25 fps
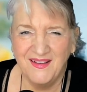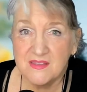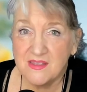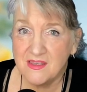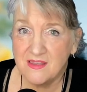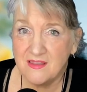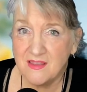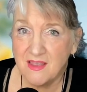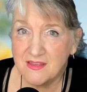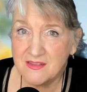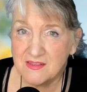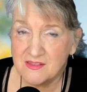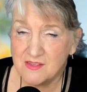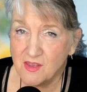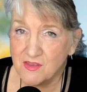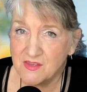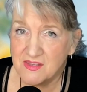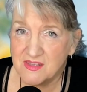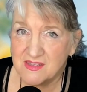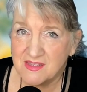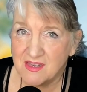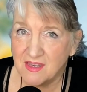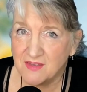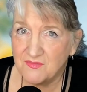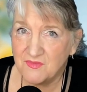See, that's
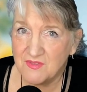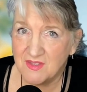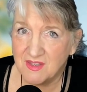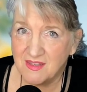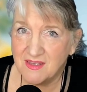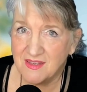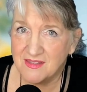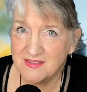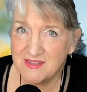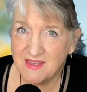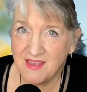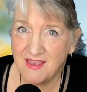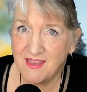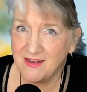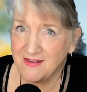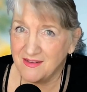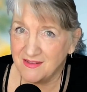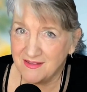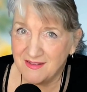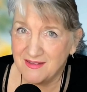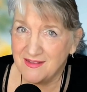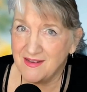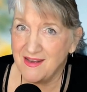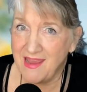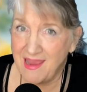all stuff that gets
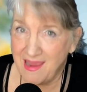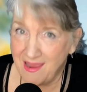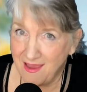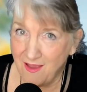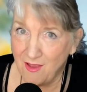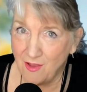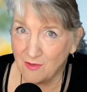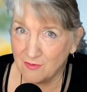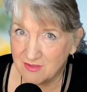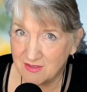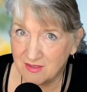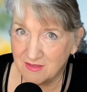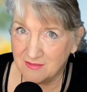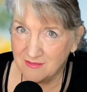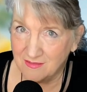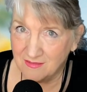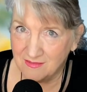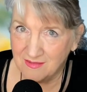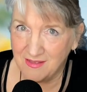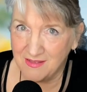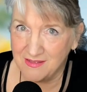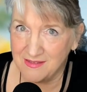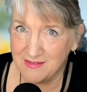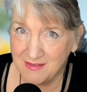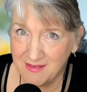edited out
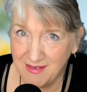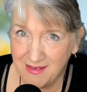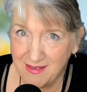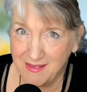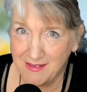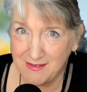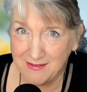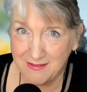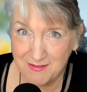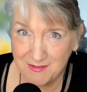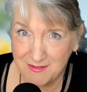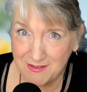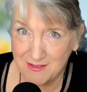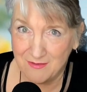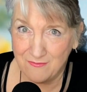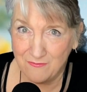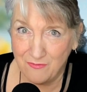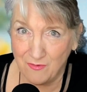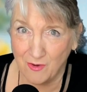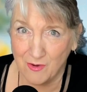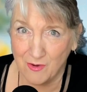in the edited